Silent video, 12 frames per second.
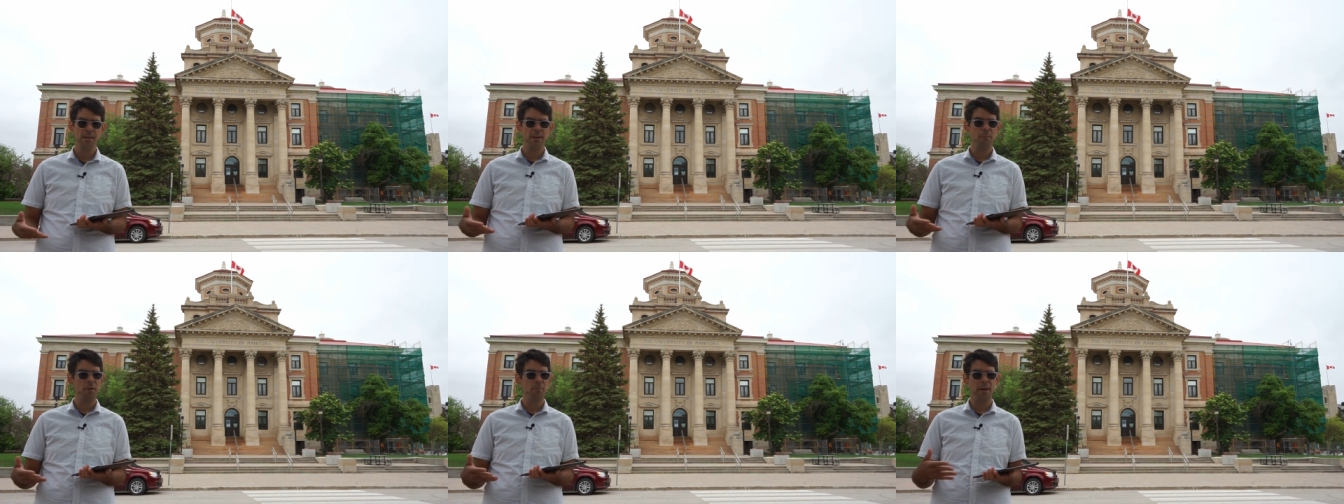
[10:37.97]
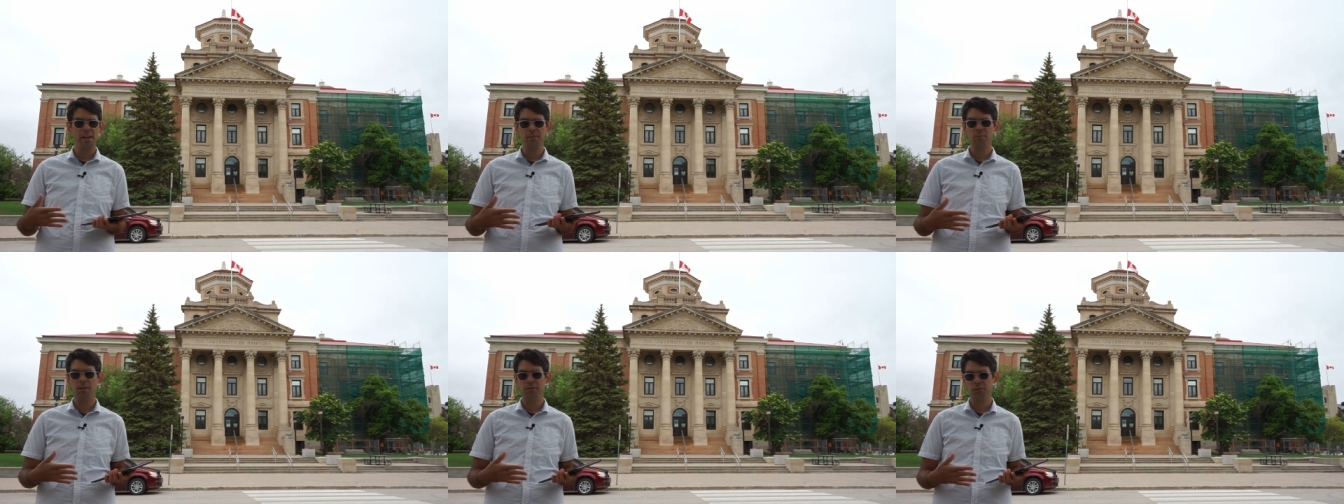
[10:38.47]
that we might
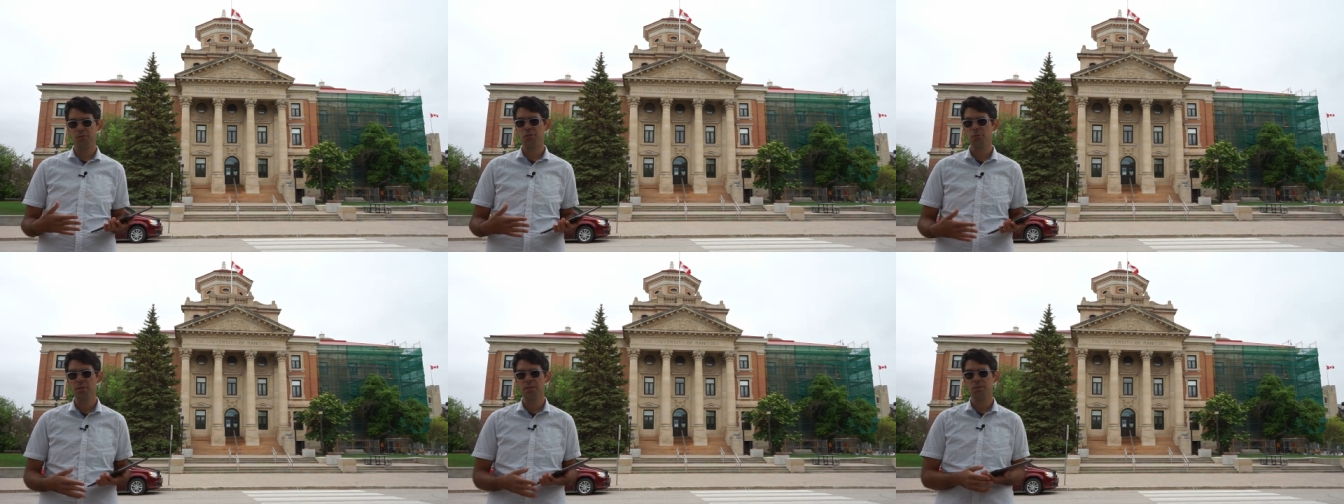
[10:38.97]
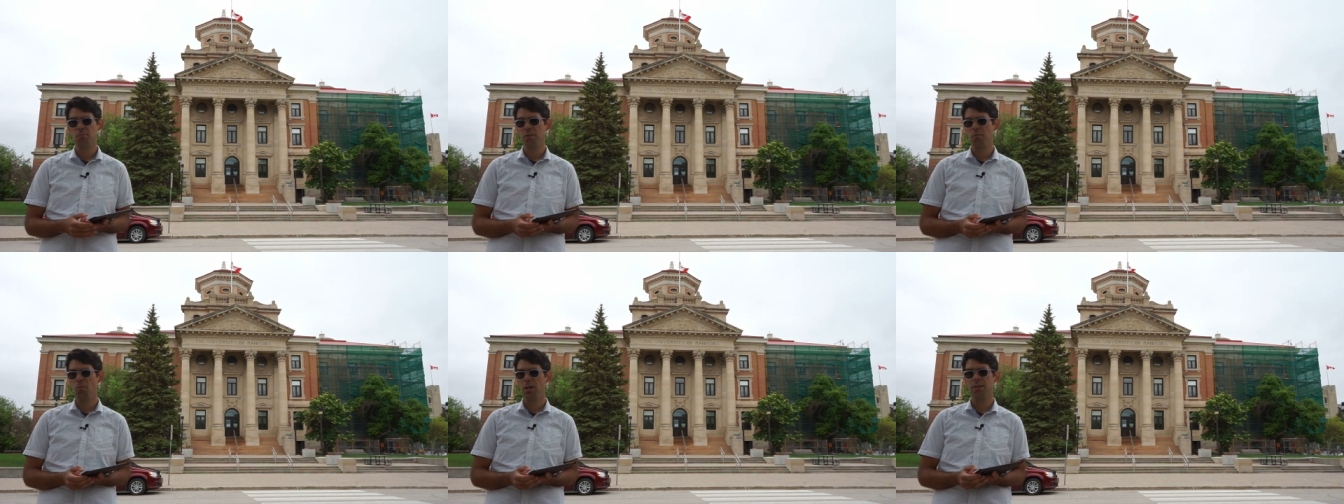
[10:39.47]
as well just do this
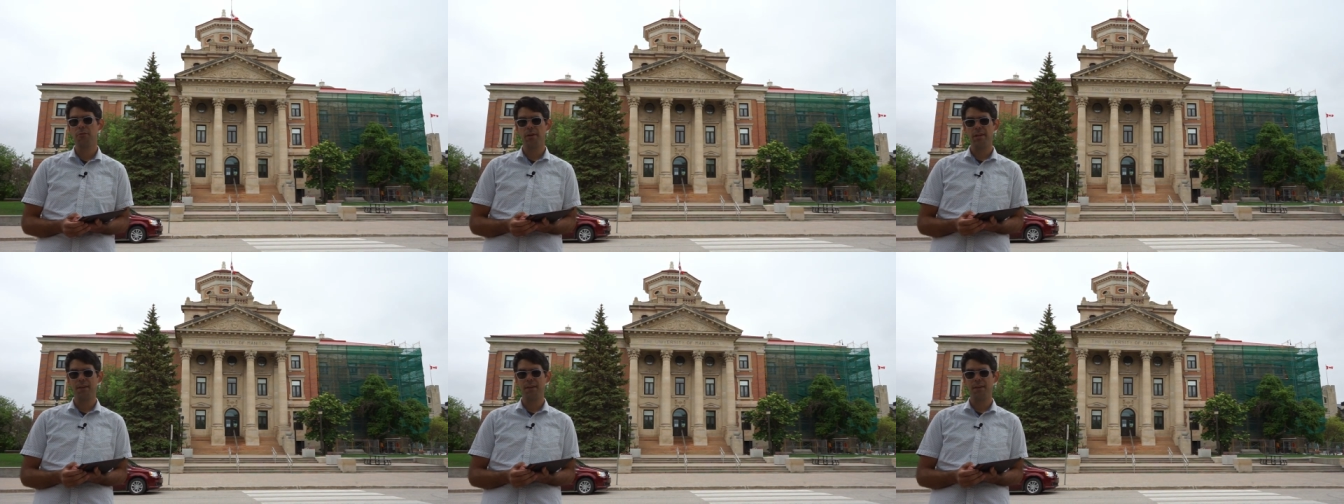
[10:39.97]
with one thread